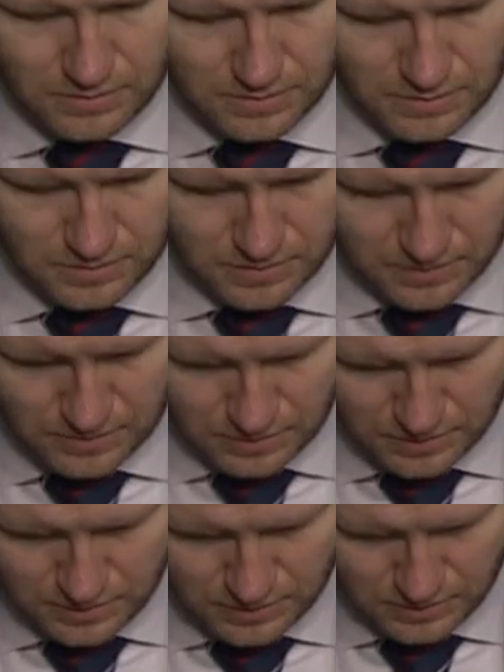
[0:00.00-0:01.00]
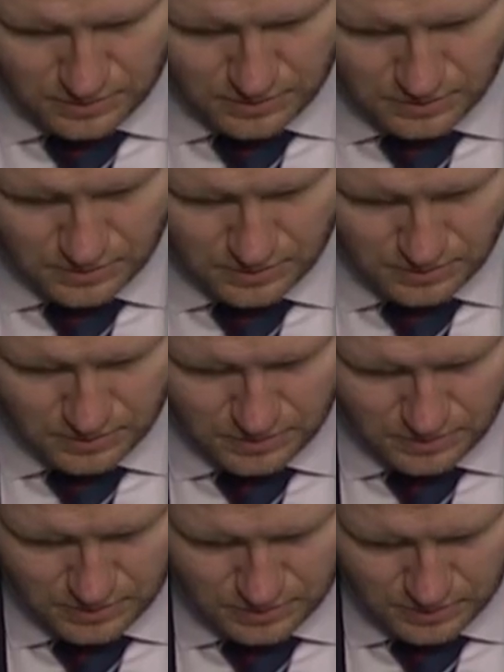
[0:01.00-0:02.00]

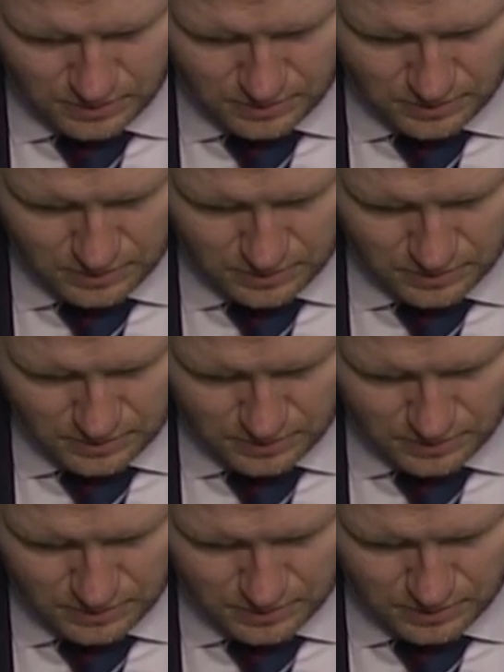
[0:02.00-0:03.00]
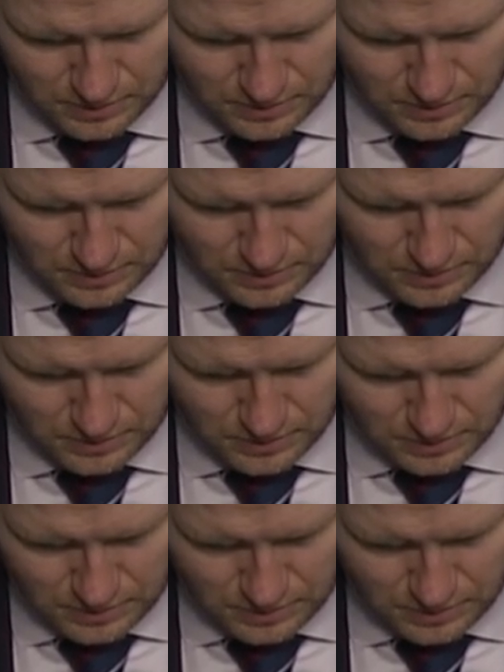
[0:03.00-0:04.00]

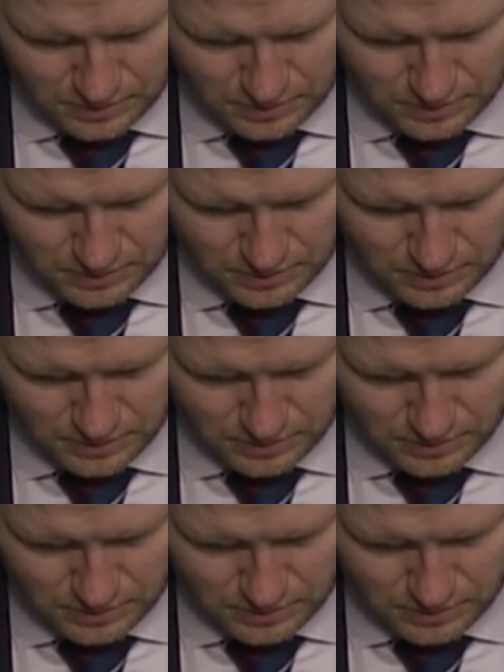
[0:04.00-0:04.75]
(silent)